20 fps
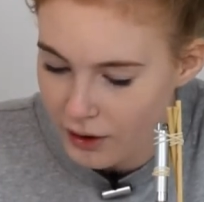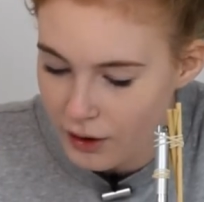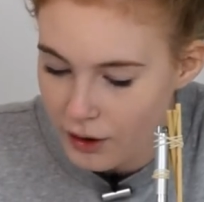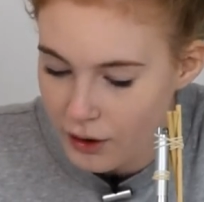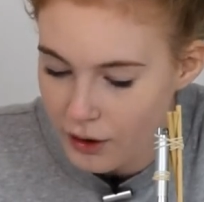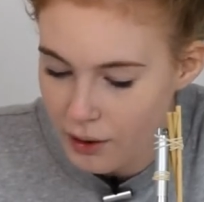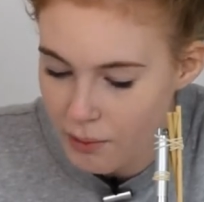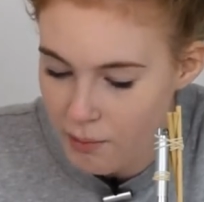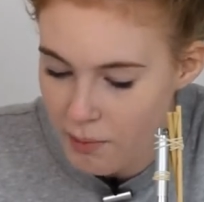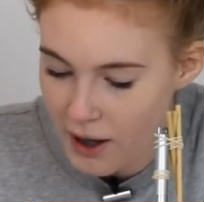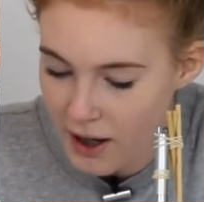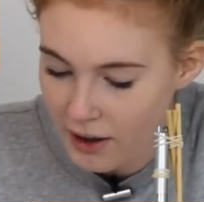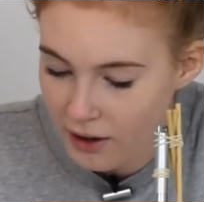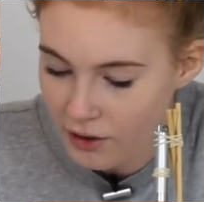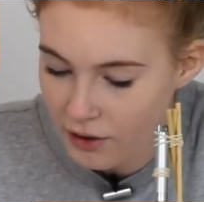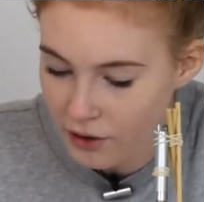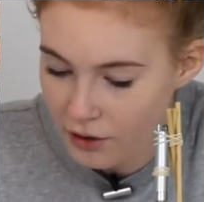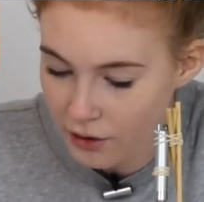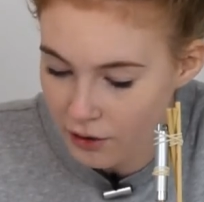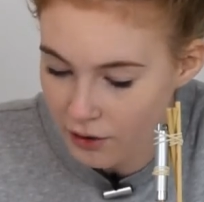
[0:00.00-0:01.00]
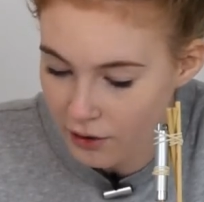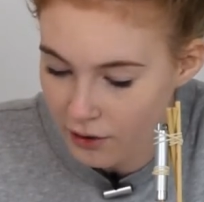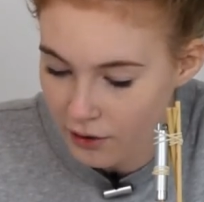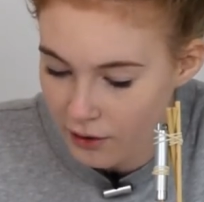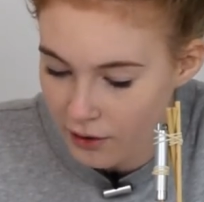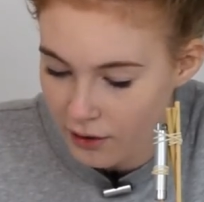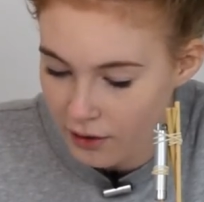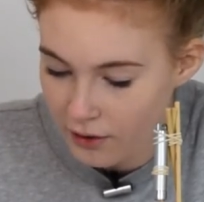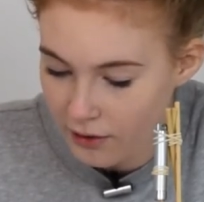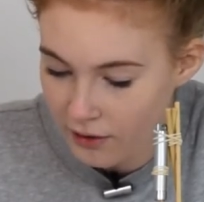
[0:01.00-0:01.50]
to make sure
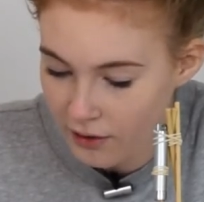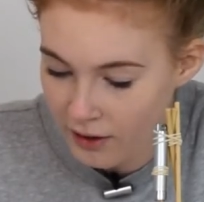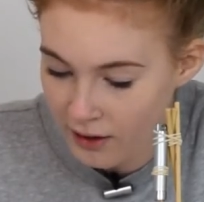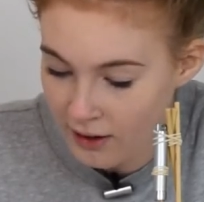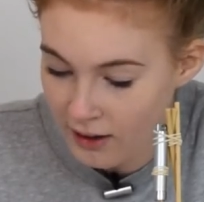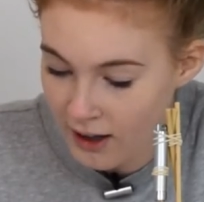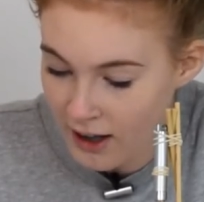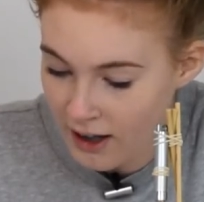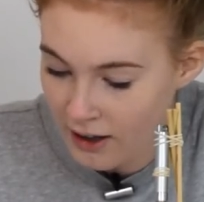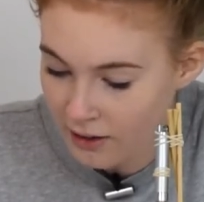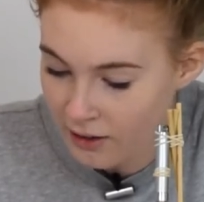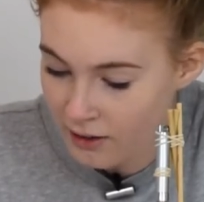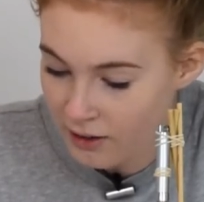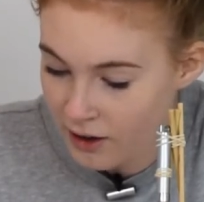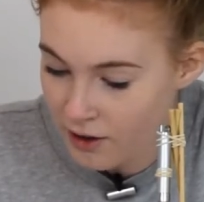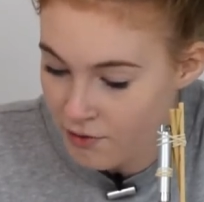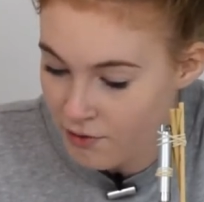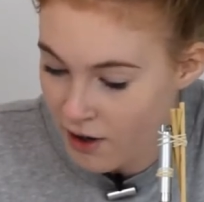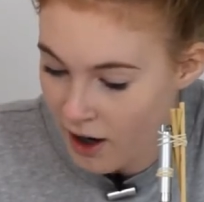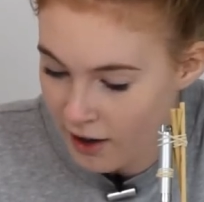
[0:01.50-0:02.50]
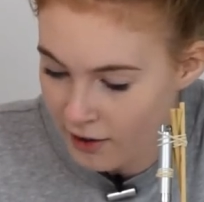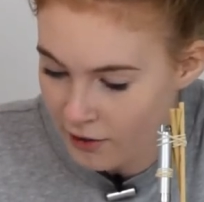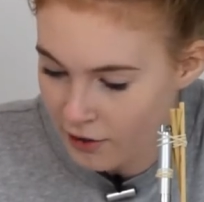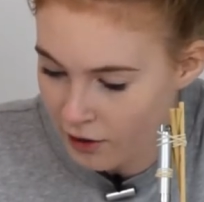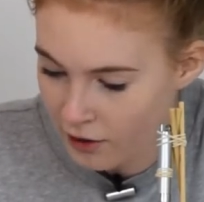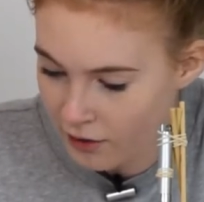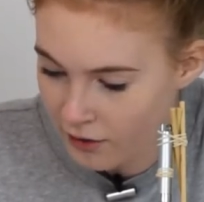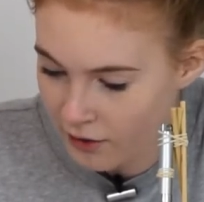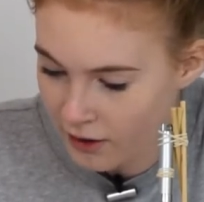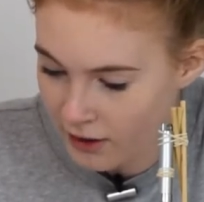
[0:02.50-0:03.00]
the little red
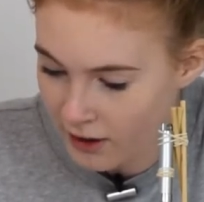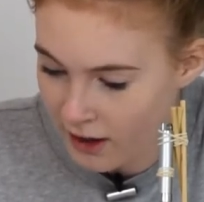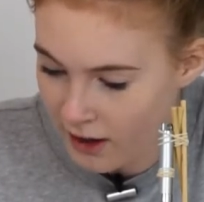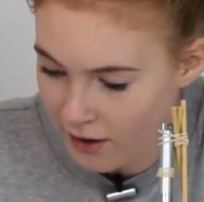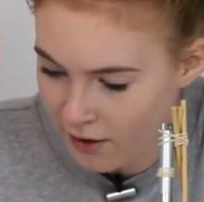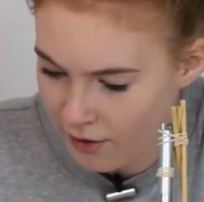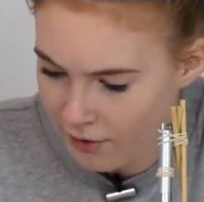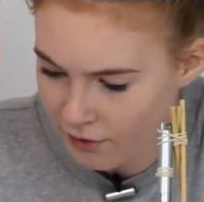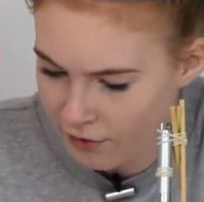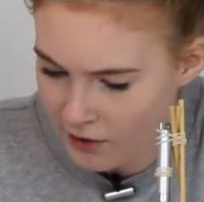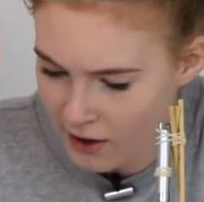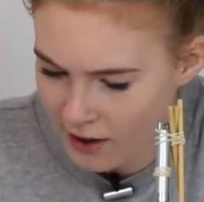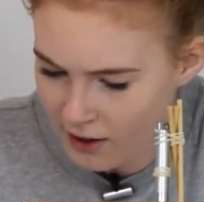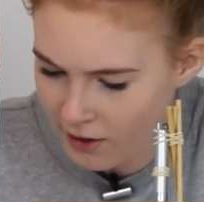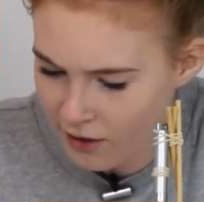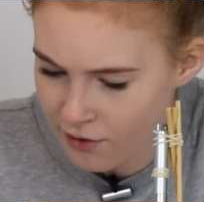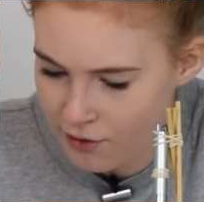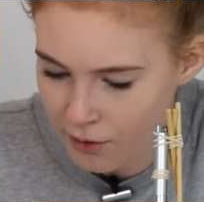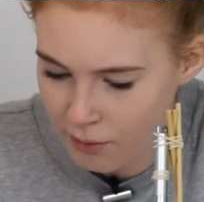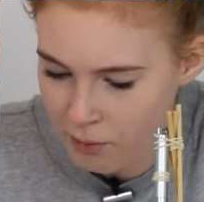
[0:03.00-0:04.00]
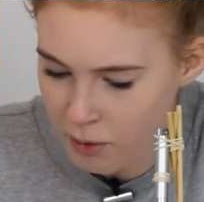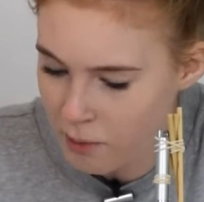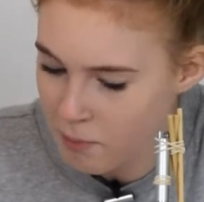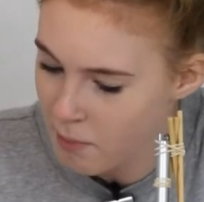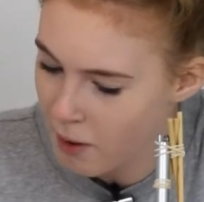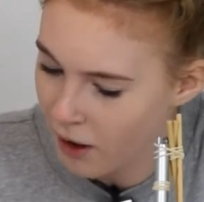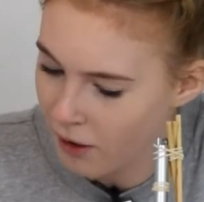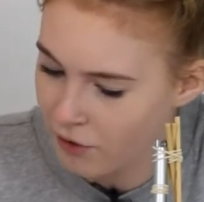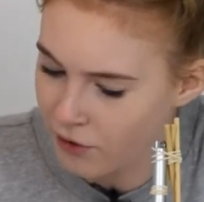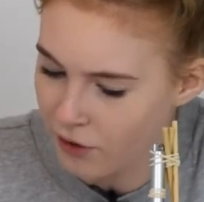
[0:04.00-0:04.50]
dot on the laser reflects from your
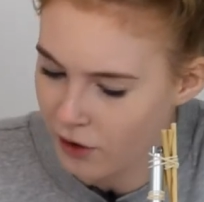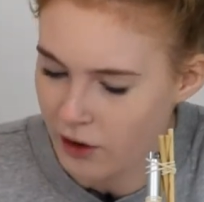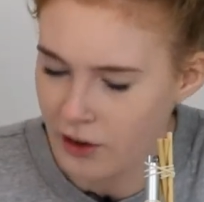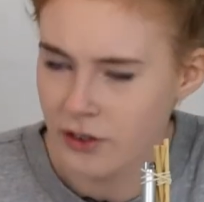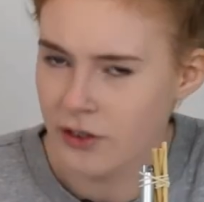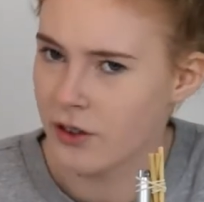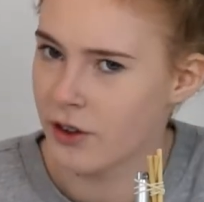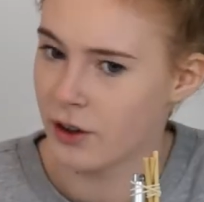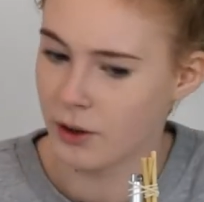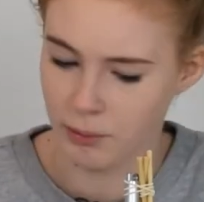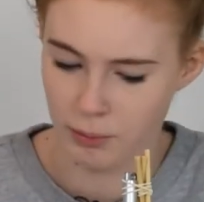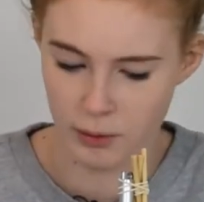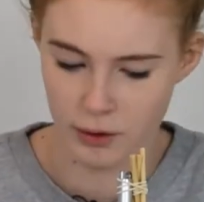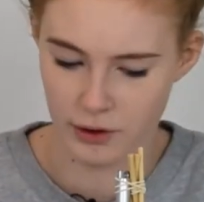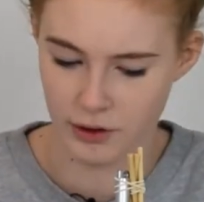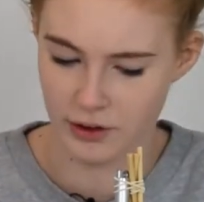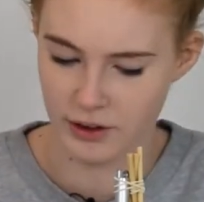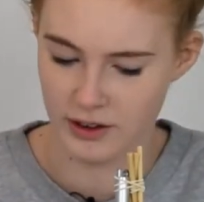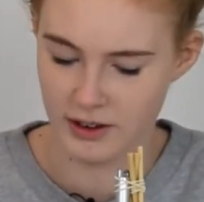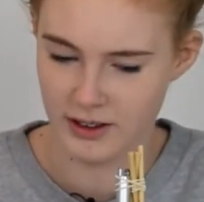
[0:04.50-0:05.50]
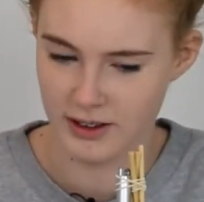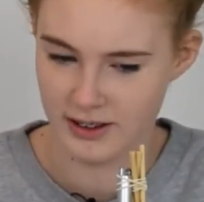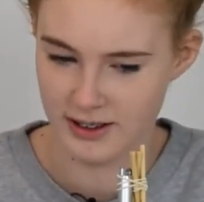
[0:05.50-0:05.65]
mouth onto the wall.